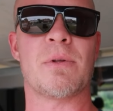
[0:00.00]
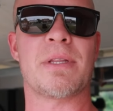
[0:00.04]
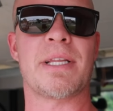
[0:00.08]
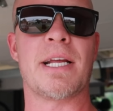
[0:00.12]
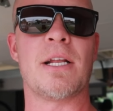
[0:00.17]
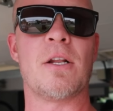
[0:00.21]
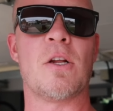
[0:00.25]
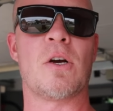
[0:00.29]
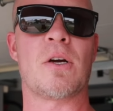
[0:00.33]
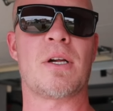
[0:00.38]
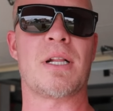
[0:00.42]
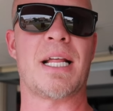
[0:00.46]
what
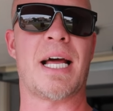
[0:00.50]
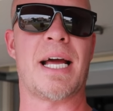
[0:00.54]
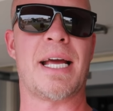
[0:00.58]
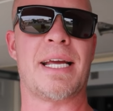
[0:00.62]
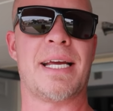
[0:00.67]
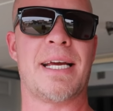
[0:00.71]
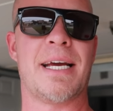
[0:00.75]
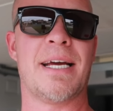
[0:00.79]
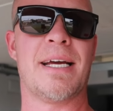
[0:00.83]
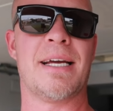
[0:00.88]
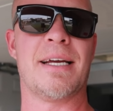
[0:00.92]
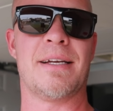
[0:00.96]
they look
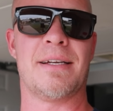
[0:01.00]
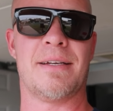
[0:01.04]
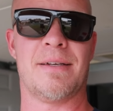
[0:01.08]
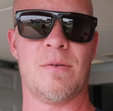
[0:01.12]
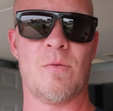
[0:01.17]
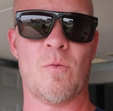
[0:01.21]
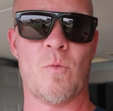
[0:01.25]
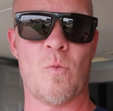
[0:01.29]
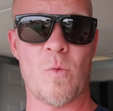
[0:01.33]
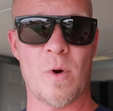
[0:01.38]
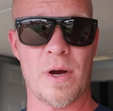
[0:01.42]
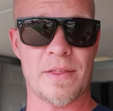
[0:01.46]
like
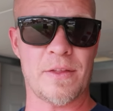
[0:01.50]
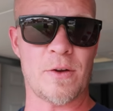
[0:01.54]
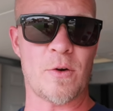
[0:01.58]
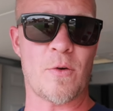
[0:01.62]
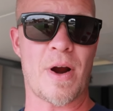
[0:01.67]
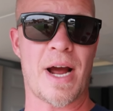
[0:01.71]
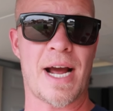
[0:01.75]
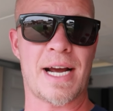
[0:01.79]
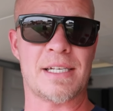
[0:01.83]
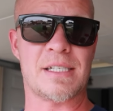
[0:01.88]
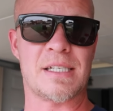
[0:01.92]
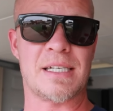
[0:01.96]
when
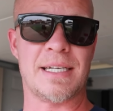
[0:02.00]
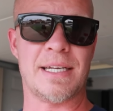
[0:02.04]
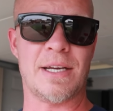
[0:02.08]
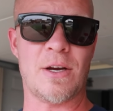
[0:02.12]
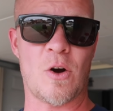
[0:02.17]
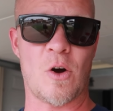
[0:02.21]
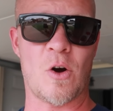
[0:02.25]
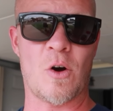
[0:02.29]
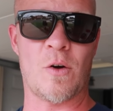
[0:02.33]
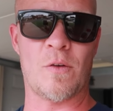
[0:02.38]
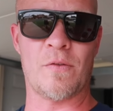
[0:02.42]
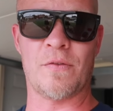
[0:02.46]
they're actually
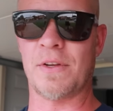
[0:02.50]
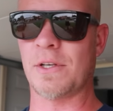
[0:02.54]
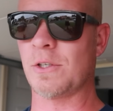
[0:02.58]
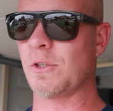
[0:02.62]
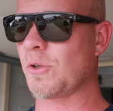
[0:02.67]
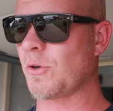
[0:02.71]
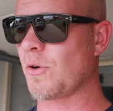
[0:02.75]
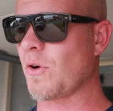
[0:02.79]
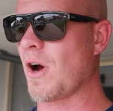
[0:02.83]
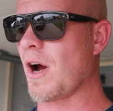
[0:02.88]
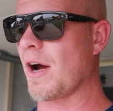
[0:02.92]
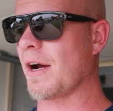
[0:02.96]
on the
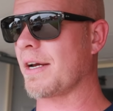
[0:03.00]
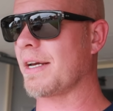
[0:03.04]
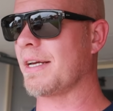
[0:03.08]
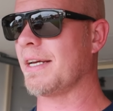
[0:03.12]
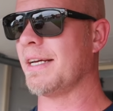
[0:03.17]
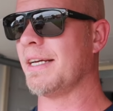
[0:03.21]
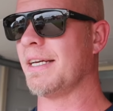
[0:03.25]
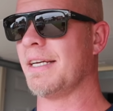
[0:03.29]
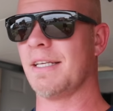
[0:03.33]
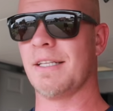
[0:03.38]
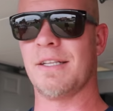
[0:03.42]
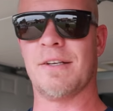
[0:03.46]
truck,
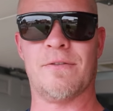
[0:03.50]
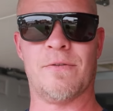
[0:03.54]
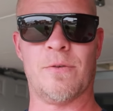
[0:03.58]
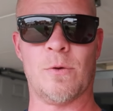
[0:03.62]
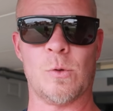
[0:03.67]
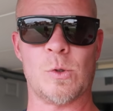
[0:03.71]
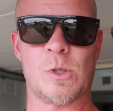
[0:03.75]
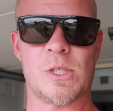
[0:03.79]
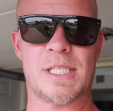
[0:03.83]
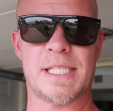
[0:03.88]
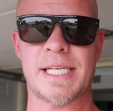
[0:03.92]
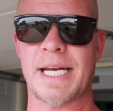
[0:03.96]
the
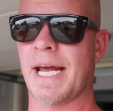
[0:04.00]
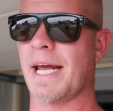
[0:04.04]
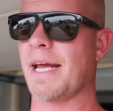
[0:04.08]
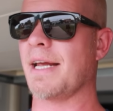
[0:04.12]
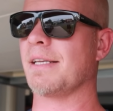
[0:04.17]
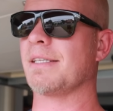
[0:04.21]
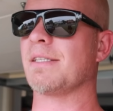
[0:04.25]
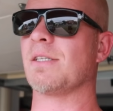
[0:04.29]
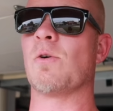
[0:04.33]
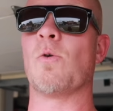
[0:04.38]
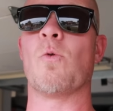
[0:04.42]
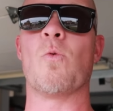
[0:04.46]
full
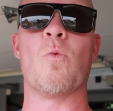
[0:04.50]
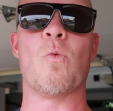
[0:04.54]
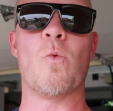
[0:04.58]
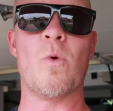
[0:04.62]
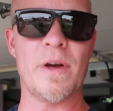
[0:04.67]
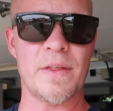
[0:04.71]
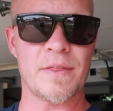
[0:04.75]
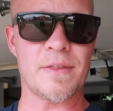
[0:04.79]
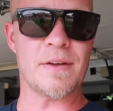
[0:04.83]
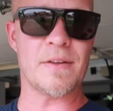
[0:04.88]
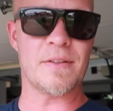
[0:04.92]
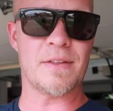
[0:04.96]
stance
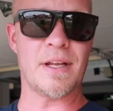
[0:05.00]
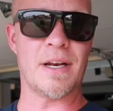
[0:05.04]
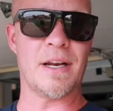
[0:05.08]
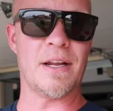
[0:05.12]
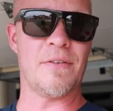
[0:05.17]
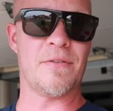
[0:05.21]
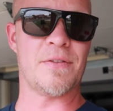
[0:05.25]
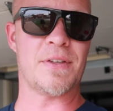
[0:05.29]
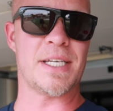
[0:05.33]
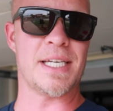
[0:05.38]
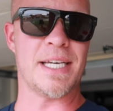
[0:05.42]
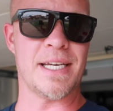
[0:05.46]
with the
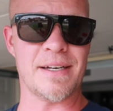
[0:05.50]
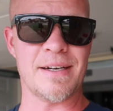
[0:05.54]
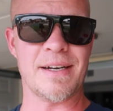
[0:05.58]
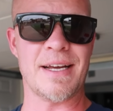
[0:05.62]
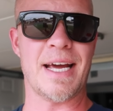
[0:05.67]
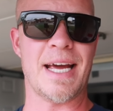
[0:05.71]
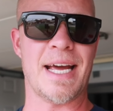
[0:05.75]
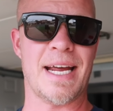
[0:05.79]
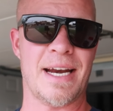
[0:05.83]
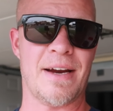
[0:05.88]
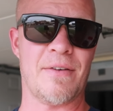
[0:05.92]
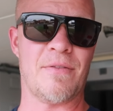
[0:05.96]
lift kit
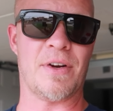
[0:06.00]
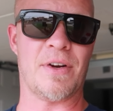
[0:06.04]
and